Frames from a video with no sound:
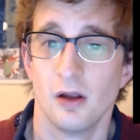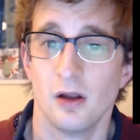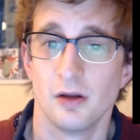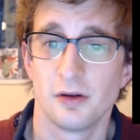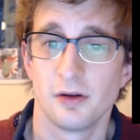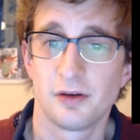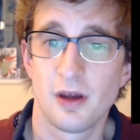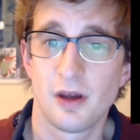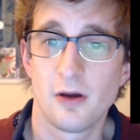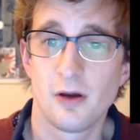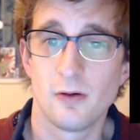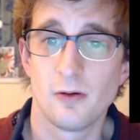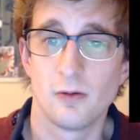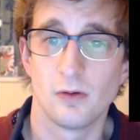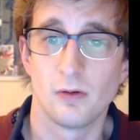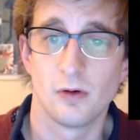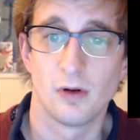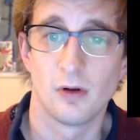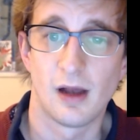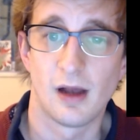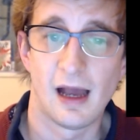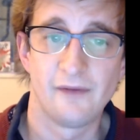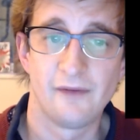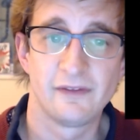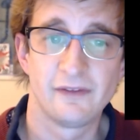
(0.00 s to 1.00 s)
So
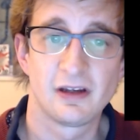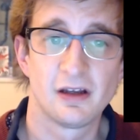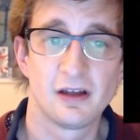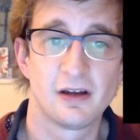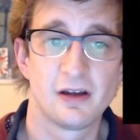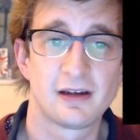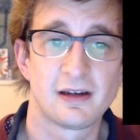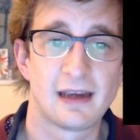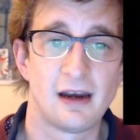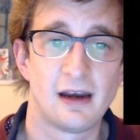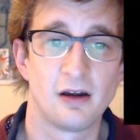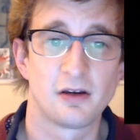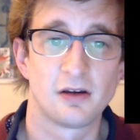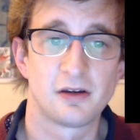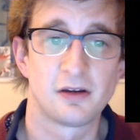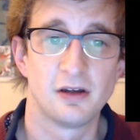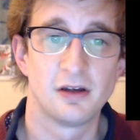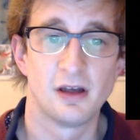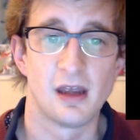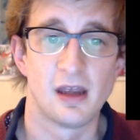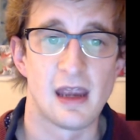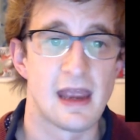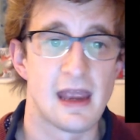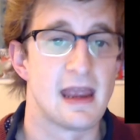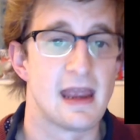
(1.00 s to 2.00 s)
having her
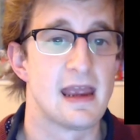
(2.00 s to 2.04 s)
character